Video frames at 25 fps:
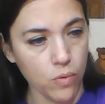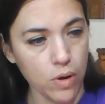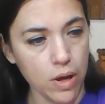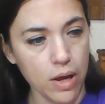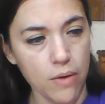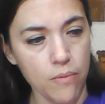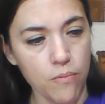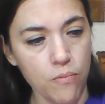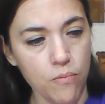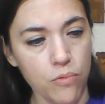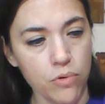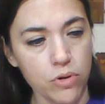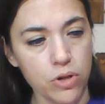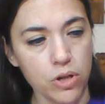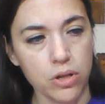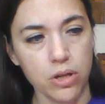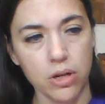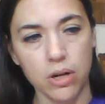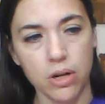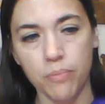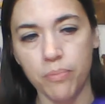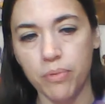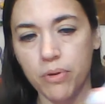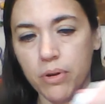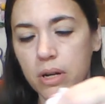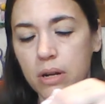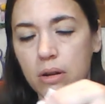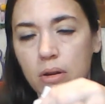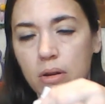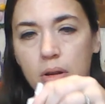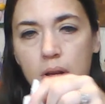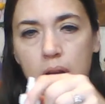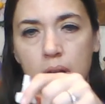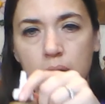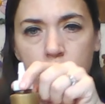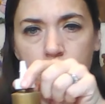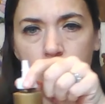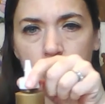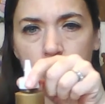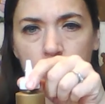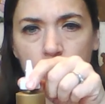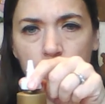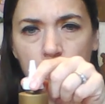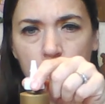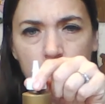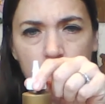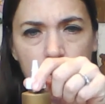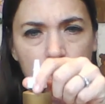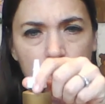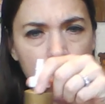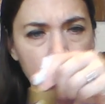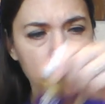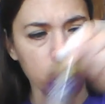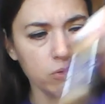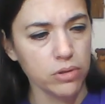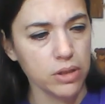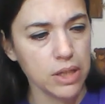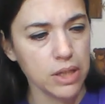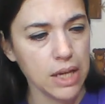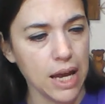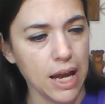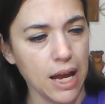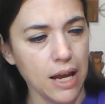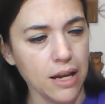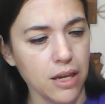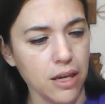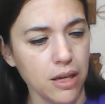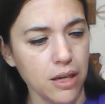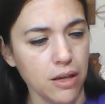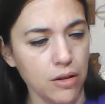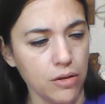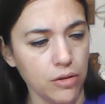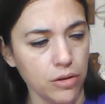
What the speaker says: And we're just going to put it on with our good old tacky